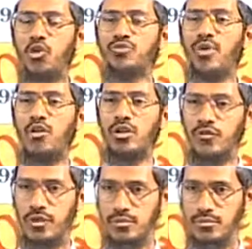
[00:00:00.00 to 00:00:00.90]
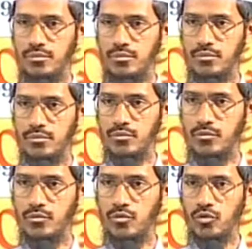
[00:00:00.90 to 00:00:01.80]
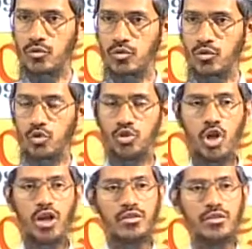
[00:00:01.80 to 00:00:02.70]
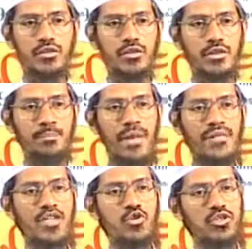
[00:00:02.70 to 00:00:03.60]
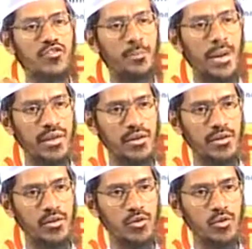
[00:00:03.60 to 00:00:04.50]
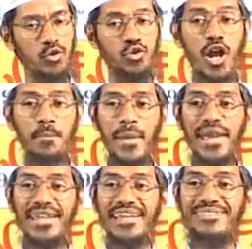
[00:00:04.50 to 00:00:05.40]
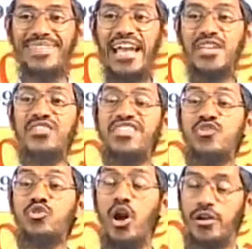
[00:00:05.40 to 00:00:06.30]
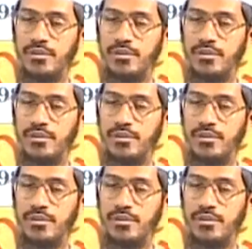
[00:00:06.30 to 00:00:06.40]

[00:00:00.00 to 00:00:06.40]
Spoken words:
who is bountiful, who taught men the use of the pen, who taught men that which he knew not.